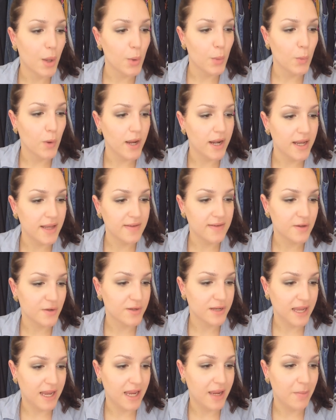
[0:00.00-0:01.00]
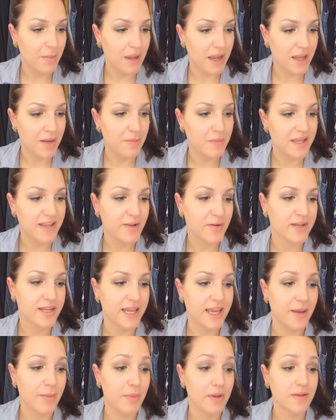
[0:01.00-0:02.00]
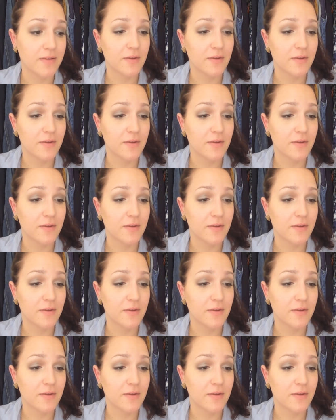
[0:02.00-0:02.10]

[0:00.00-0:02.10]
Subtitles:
What is your name and middle name?